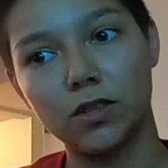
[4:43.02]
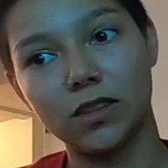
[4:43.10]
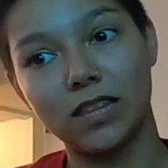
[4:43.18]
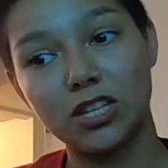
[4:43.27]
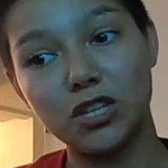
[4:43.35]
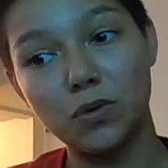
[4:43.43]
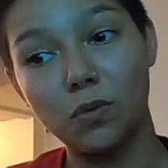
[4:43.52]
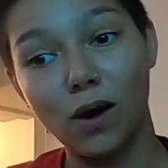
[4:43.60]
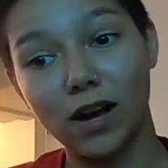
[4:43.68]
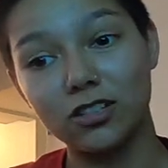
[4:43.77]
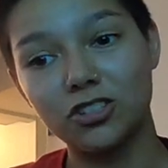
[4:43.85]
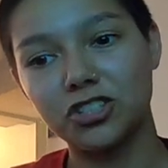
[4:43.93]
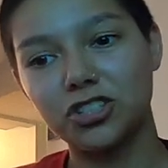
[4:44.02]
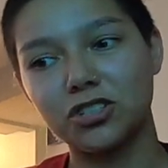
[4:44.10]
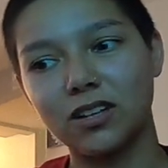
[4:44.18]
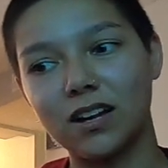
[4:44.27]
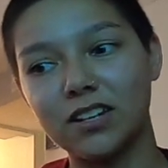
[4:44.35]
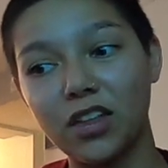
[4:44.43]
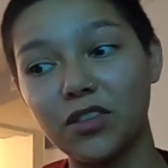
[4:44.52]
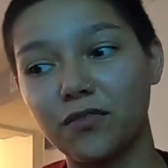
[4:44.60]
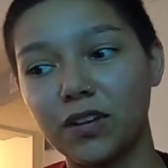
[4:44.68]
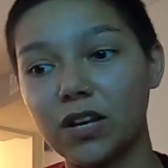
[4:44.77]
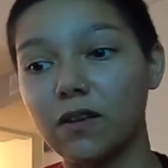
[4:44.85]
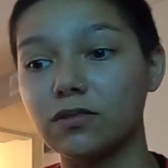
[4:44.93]
then you watch another
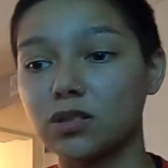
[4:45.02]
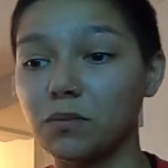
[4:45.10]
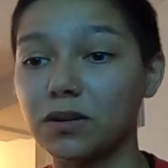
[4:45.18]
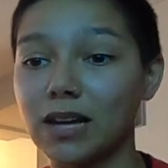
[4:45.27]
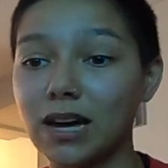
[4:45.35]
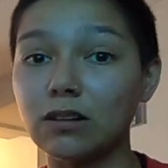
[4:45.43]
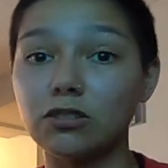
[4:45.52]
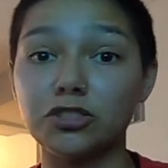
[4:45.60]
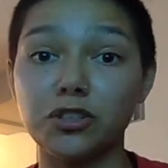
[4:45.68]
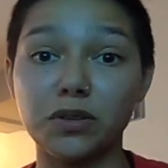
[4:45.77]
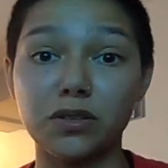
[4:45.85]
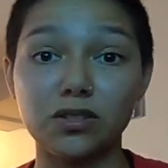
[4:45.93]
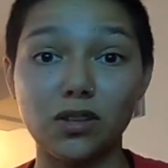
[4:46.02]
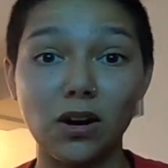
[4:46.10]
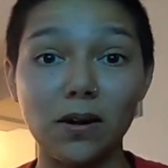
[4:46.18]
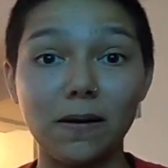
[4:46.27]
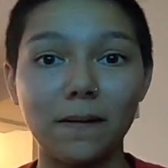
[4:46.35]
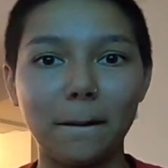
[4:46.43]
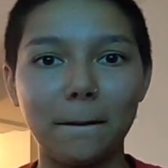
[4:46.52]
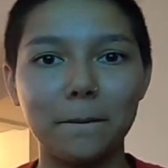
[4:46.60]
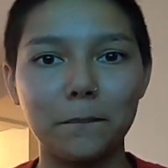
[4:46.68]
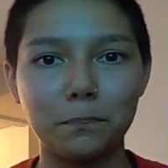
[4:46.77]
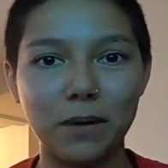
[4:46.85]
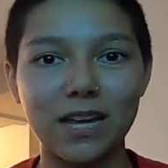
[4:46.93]
video of someone else, you can start
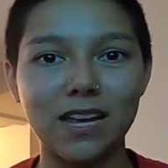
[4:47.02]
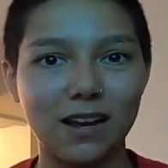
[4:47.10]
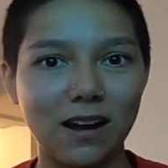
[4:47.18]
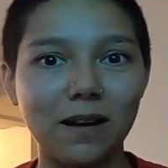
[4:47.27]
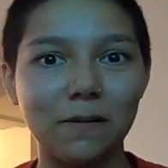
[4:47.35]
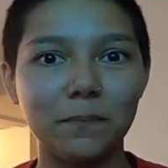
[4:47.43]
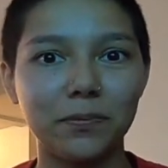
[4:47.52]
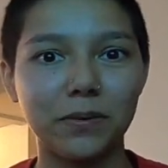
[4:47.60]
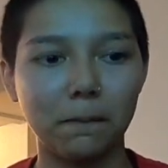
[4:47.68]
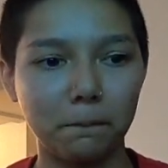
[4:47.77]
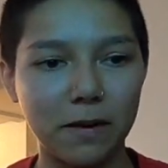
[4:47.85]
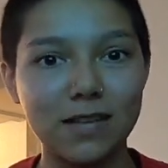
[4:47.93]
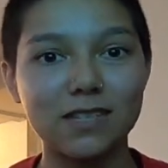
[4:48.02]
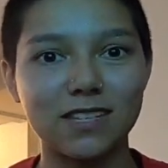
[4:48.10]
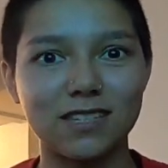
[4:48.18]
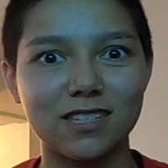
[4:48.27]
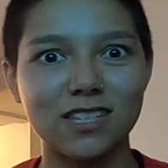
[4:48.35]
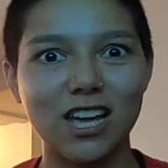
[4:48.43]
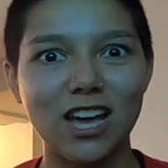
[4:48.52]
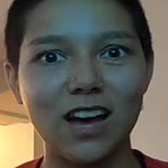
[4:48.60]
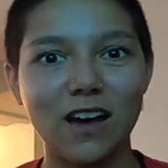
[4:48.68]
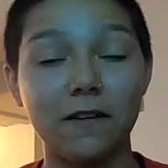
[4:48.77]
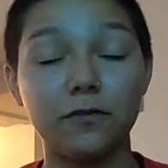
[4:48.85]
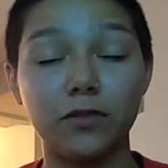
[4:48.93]
picking up pieces
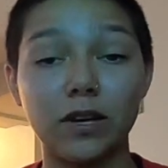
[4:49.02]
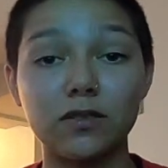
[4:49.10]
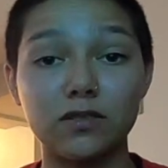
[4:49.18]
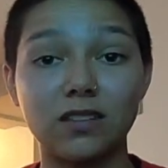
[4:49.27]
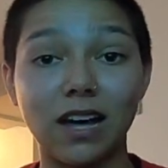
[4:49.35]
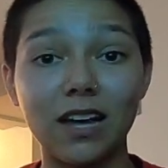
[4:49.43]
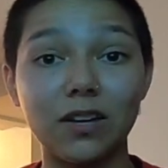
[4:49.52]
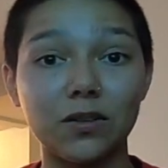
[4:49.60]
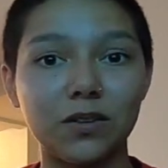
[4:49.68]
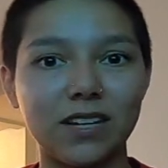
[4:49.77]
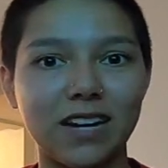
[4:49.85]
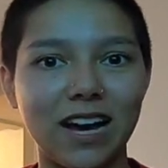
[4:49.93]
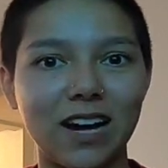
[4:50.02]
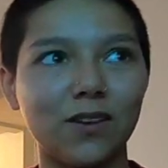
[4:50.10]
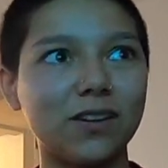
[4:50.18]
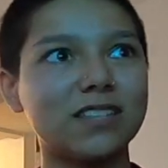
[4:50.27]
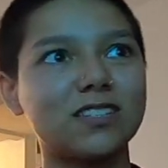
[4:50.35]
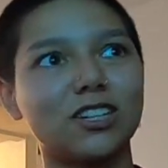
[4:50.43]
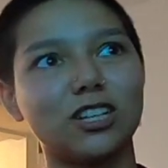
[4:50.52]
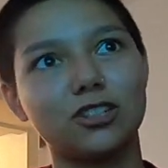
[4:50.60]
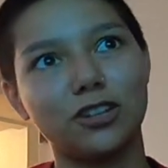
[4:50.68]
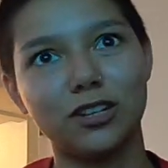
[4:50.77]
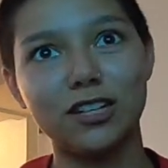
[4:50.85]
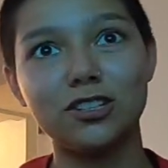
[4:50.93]
of their style and how it's going to
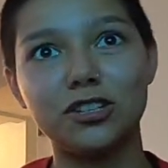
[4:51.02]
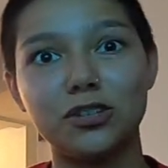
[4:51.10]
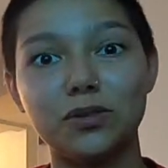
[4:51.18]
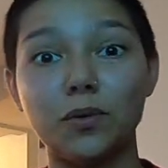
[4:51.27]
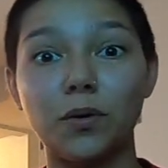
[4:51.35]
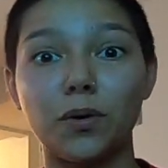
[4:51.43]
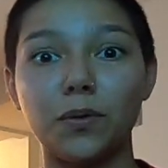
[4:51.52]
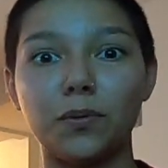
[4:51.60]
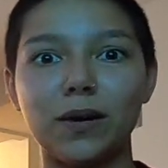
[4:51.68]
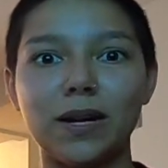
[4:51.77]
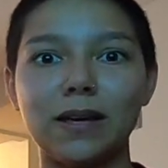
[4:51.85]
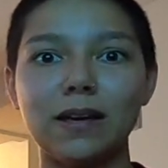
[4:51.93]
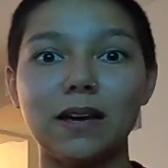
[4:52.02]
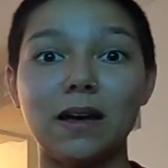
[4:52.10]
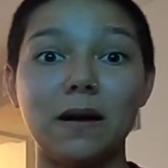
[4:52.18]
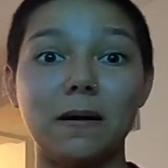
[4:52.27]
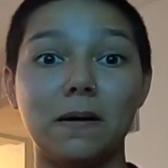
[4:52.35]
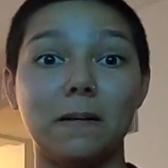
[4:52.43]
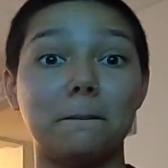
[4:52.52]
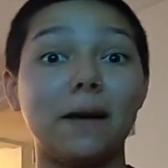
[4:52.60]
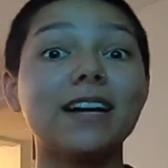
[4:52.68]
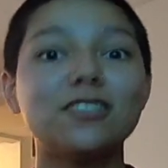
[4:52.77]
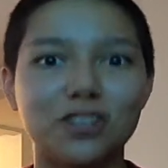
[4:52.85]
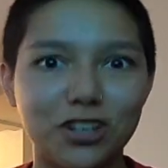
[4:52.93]
turn into, or what it
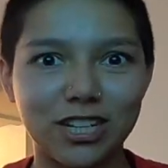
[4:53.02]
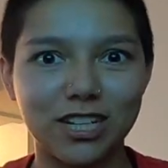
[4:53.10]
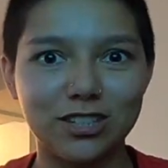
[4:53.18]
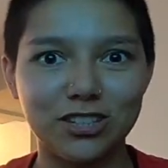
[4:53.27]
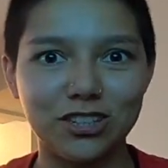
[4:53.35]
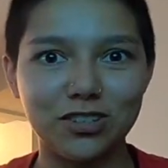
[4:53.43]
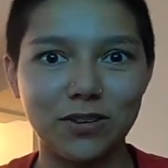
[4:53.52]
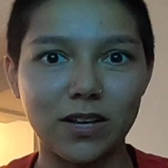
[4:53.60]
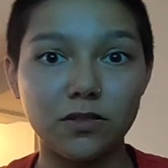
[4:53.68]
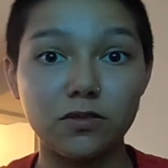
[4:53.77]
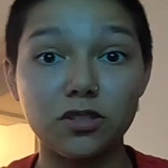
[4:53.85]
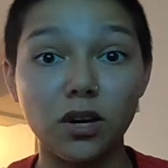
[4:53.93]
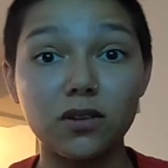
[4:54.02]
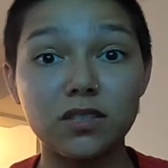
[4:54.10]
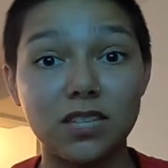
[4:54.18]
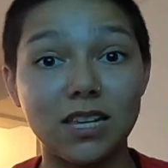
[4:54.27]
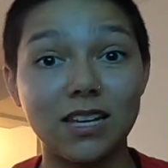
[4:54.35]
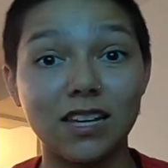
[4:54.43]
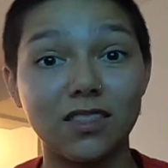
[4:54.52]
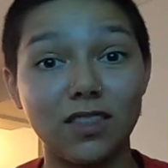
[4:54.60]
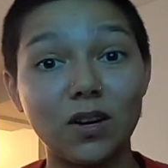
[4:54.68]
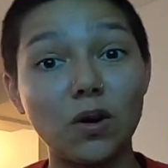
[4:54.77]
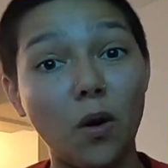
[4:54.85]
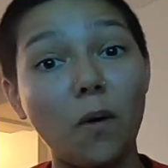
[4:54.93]
might turn into, and you start seeing
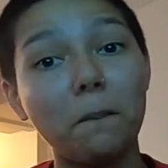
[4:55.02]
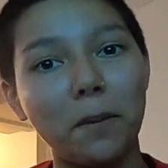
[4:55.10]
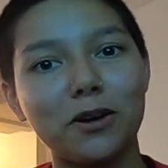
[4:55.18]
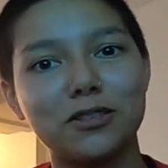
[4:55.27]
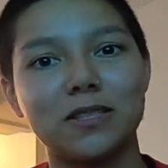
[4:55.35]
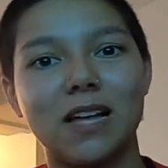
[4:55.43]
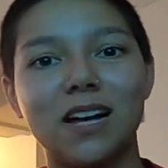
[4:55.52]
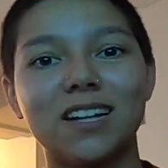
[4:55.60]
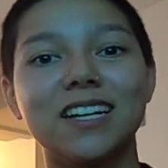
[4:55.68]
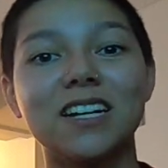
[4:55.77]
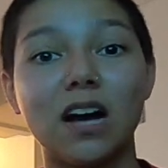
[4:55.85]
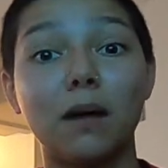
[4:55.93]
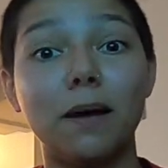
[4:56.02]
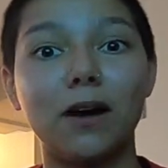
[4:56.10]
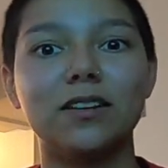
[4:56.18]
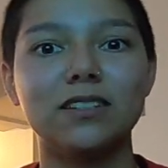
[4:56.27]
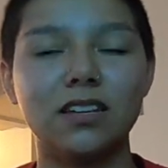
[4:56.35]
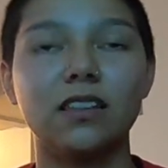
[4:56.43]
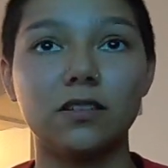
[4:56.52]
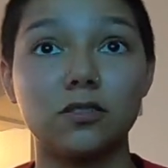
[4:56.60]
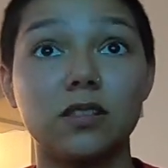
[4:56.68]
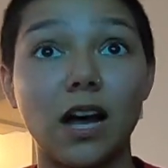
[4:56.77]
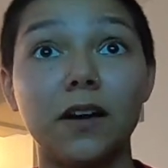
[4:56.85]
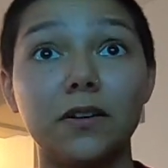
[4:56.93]
their own personality come out into their
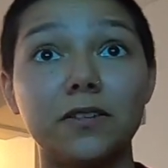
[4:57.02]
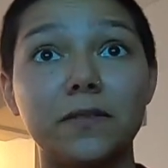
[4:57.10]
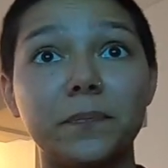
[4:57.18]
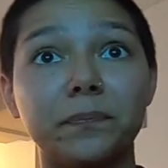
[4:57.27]
style.